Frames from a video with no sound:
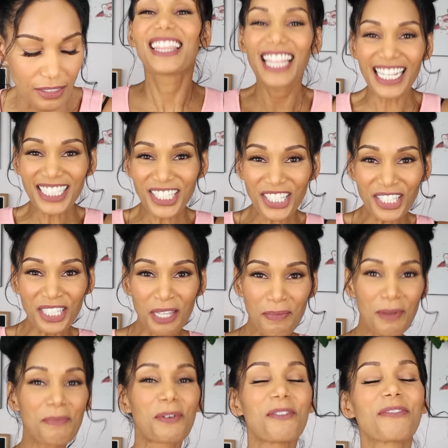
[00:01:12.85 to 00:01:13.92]
Let's just keep
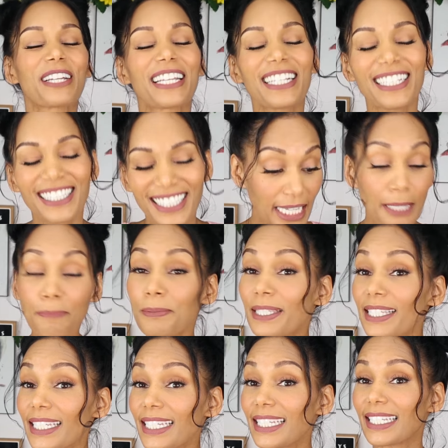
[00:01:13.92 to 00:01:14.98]
it moving.
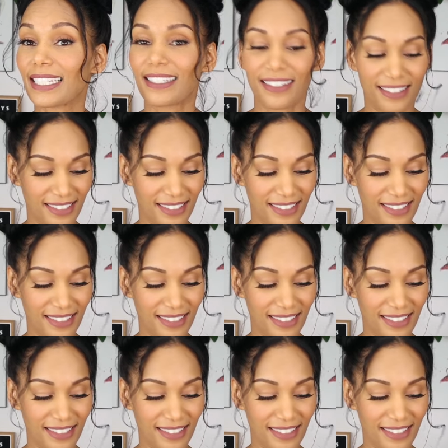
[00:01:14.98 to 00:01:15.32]
IPSY!